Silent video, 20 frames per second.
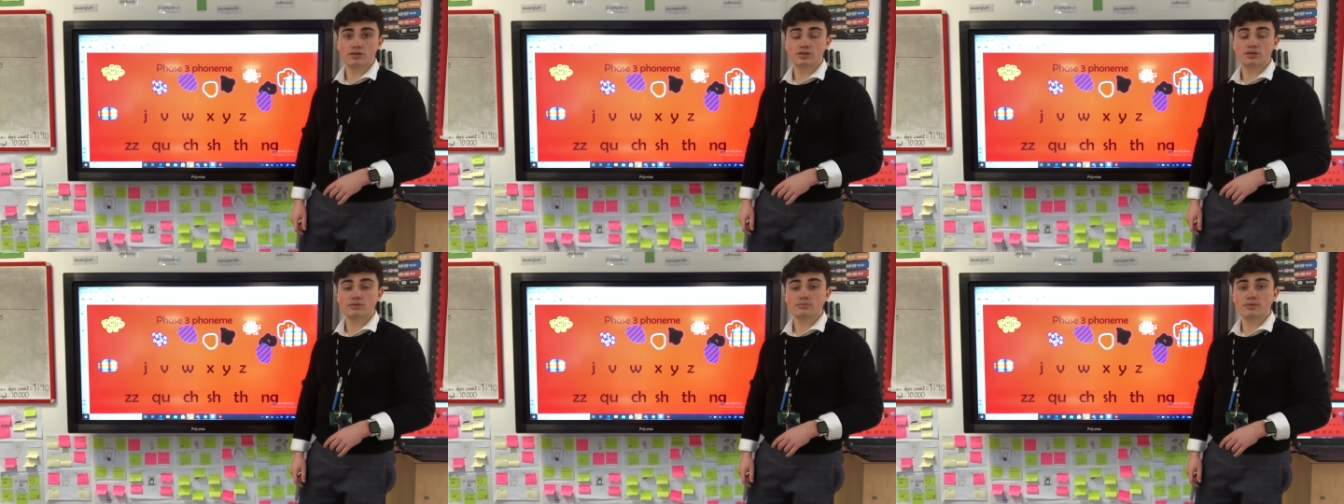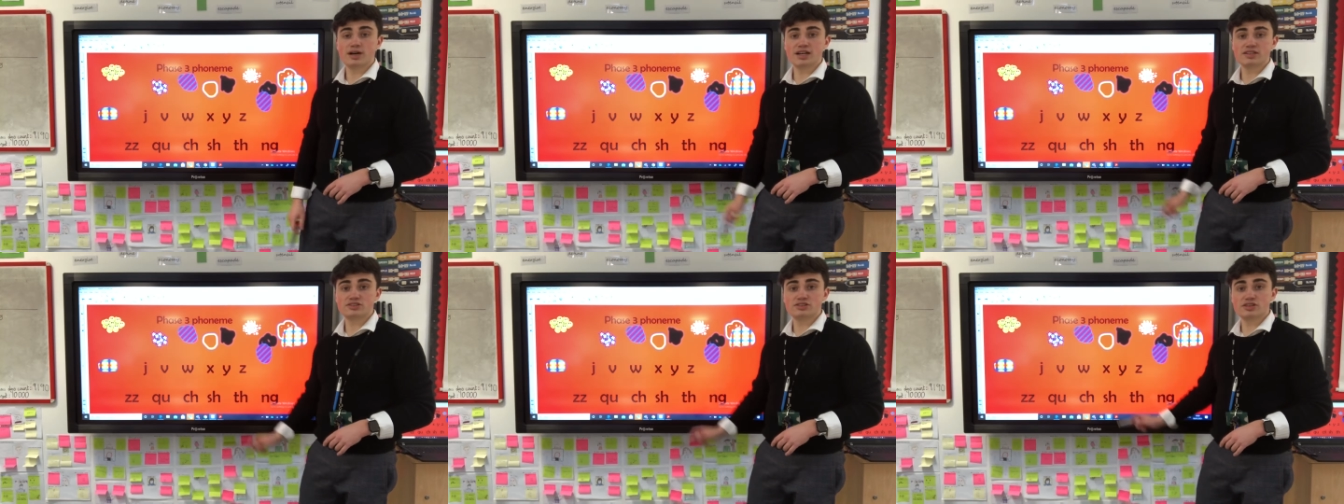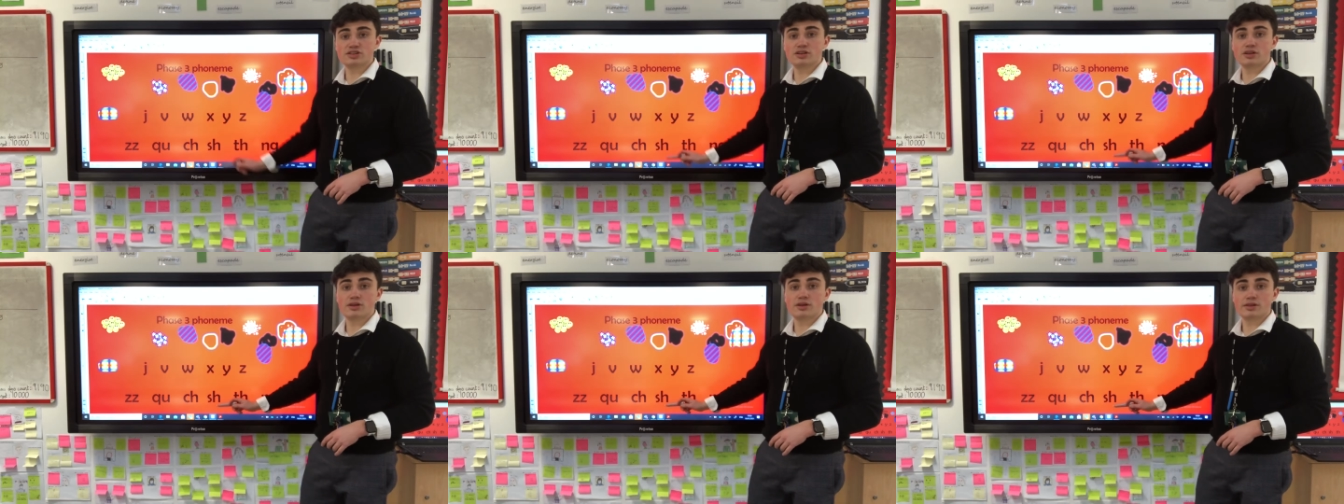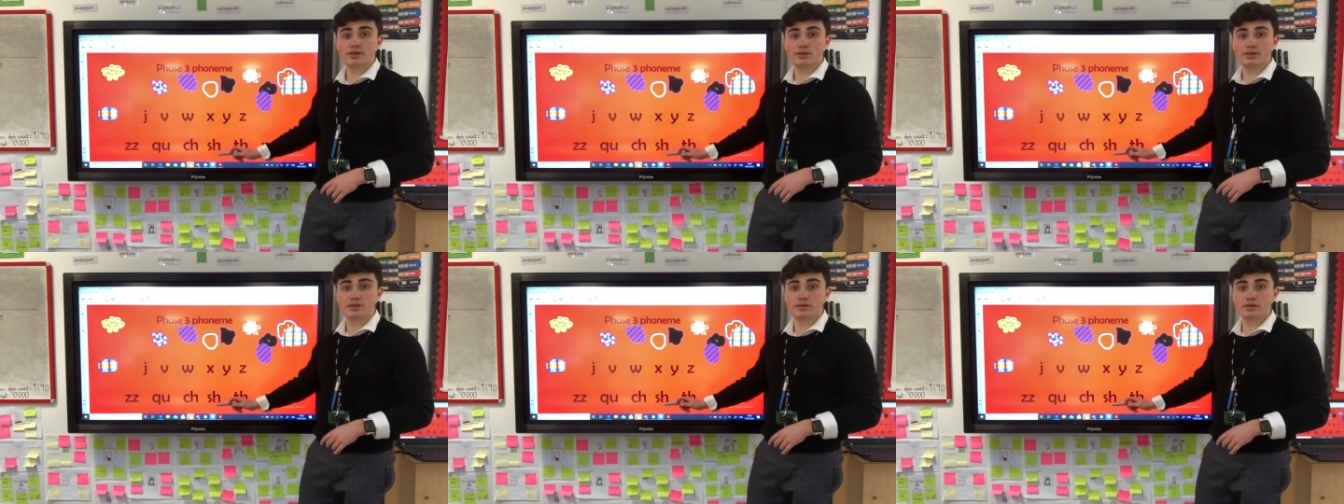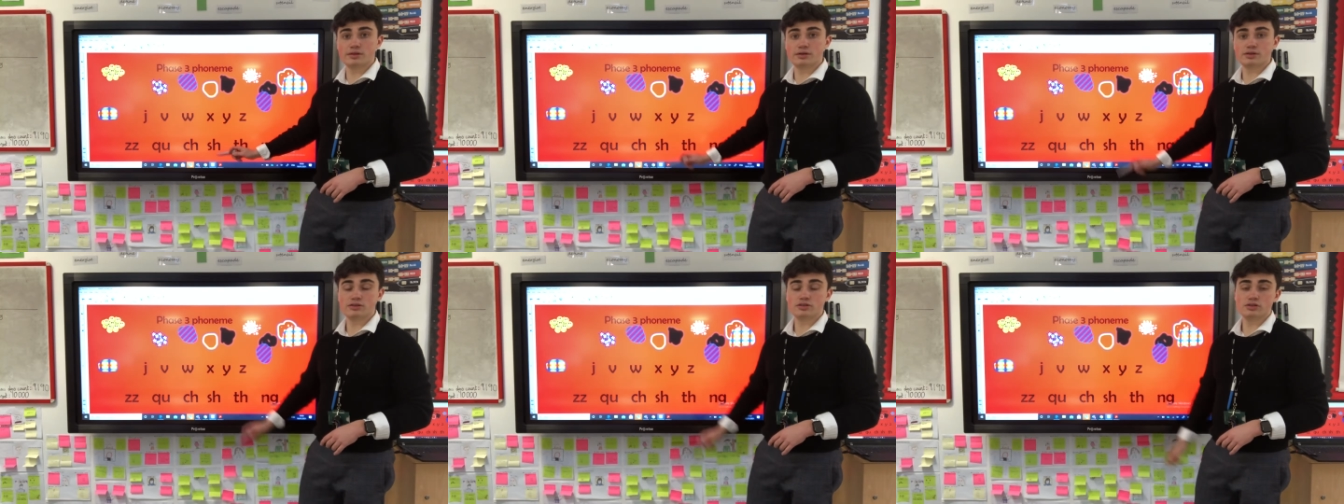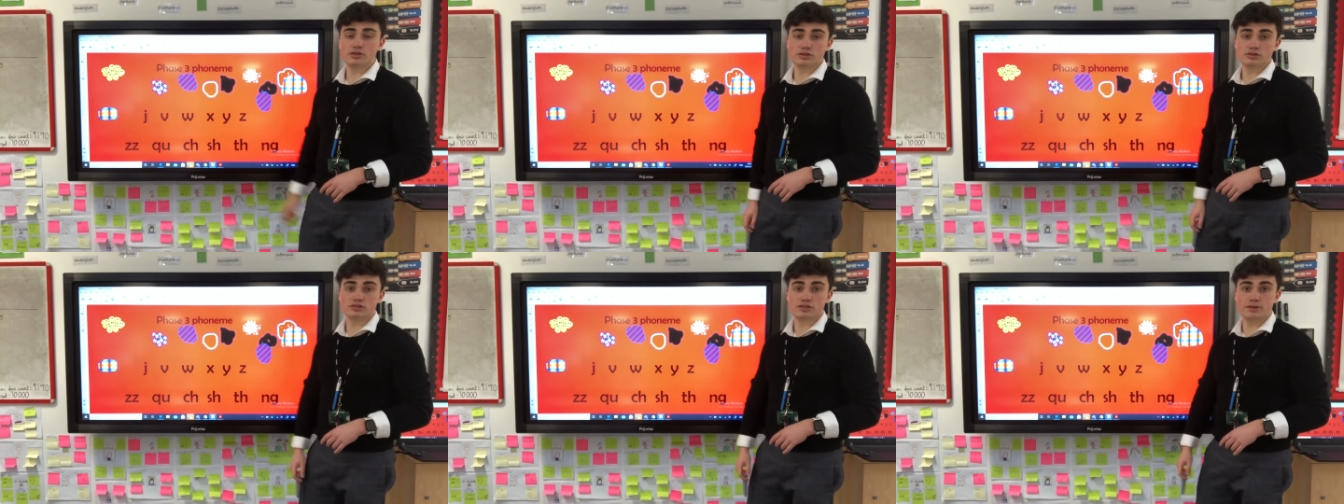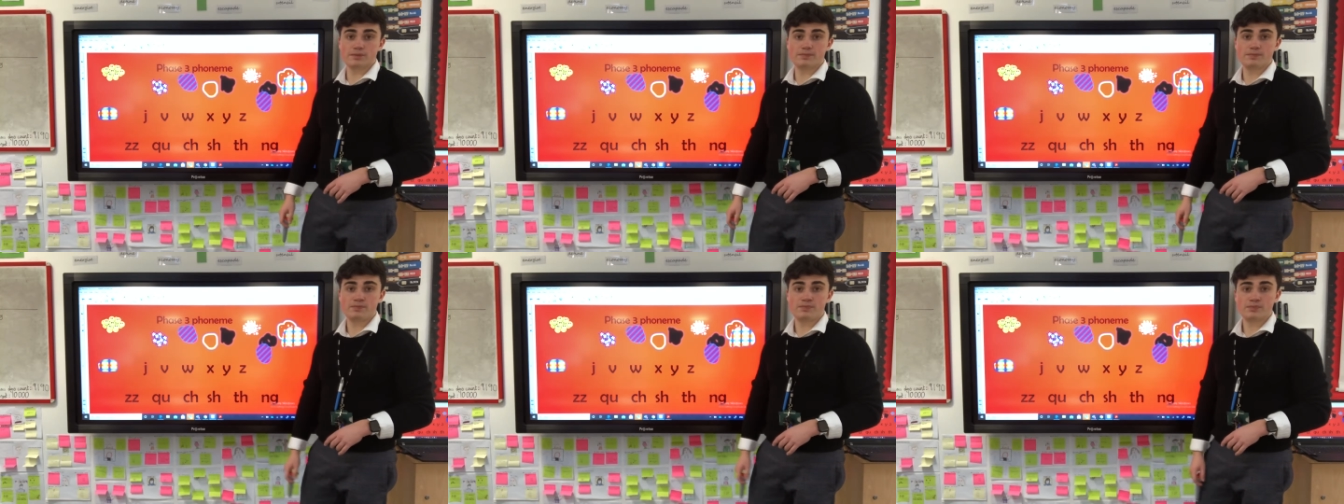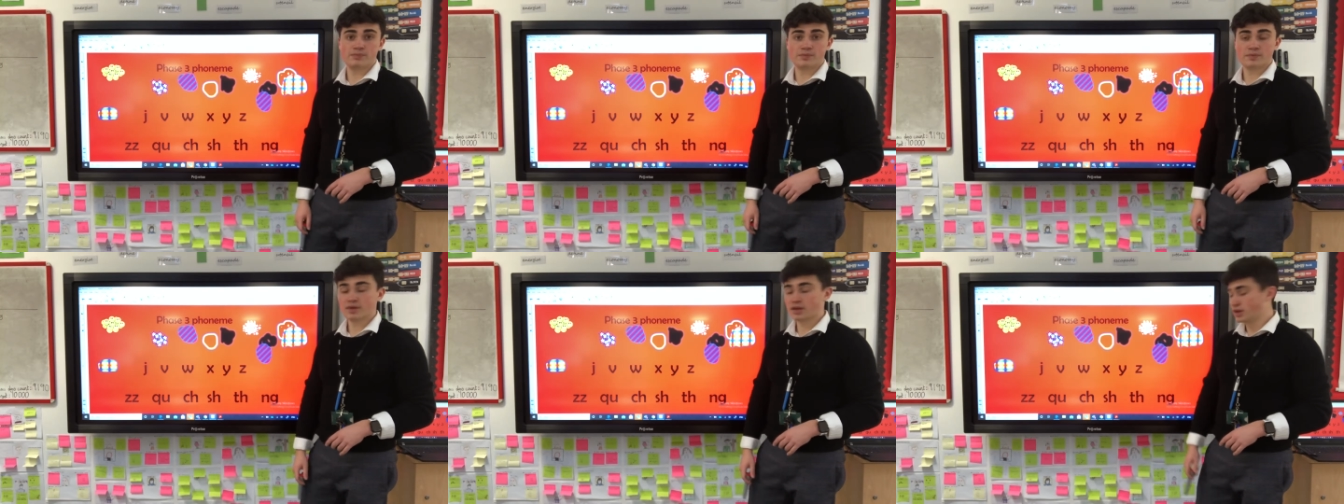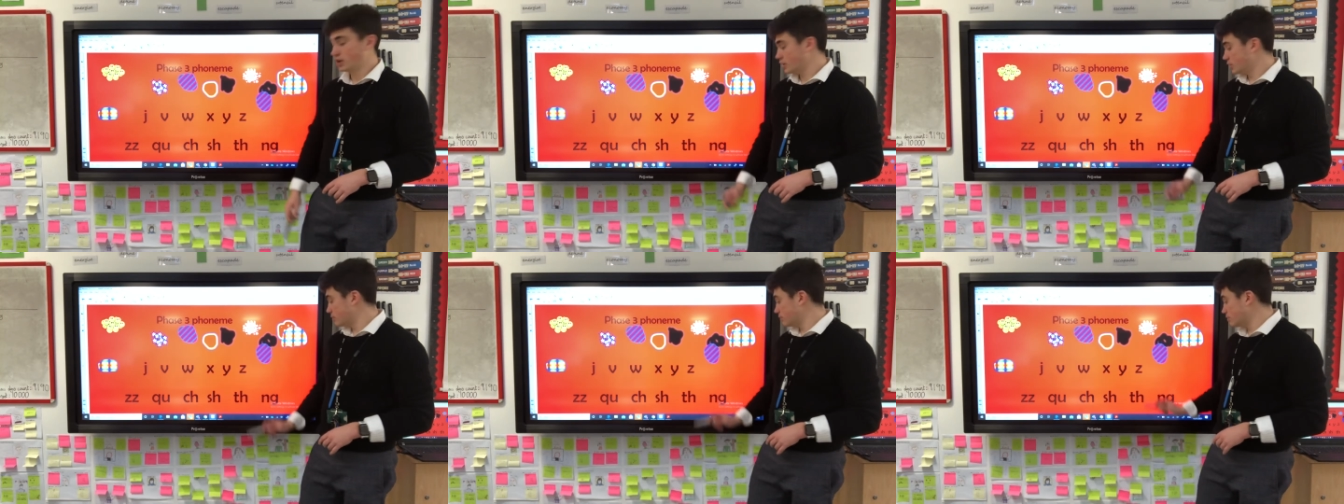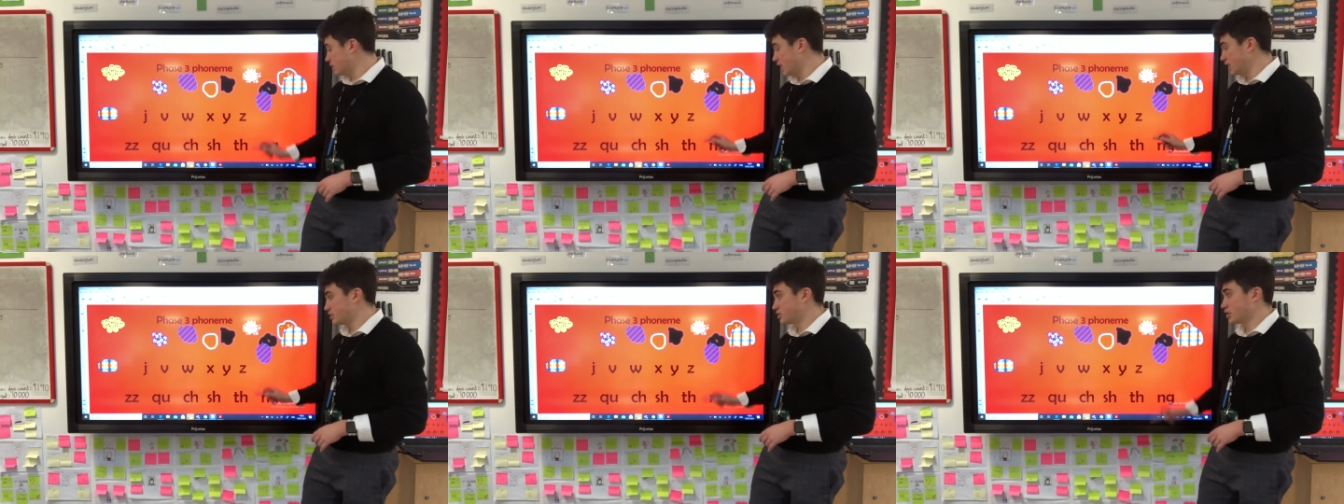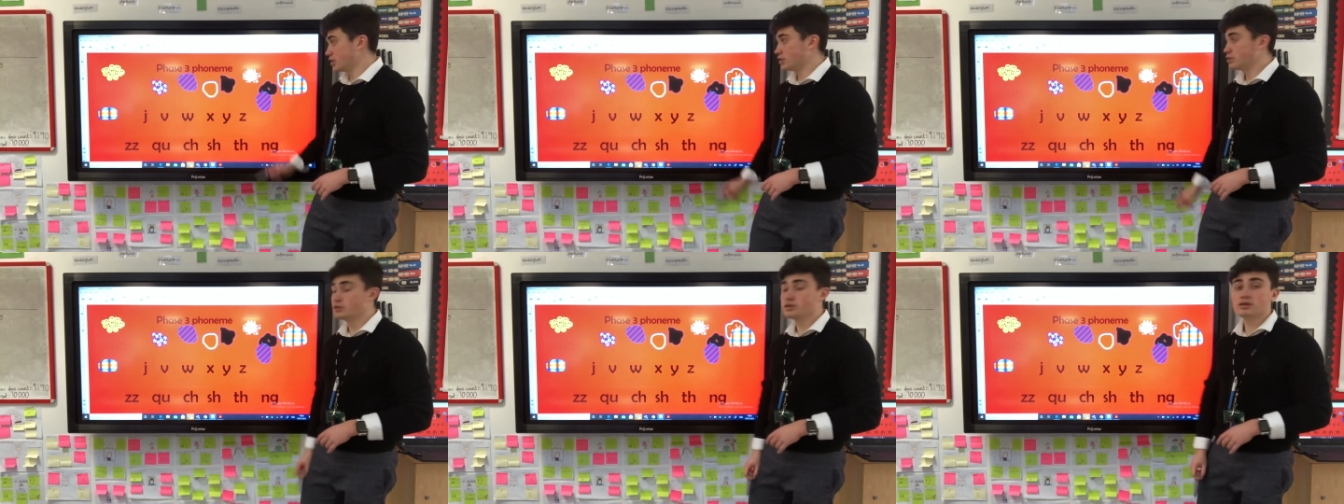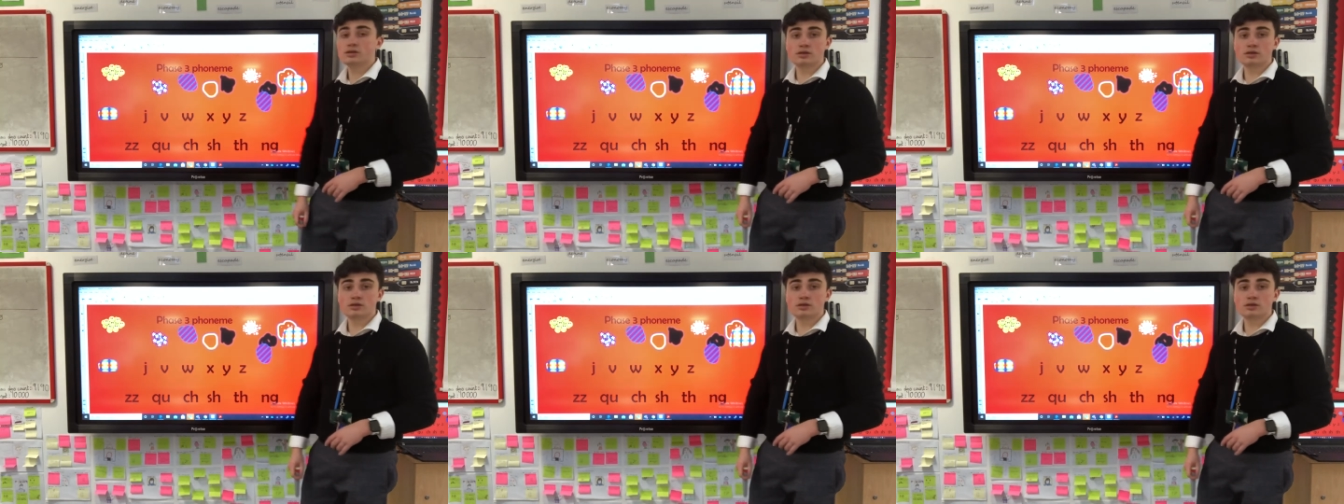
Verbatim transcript: my turn, your turn, my turn,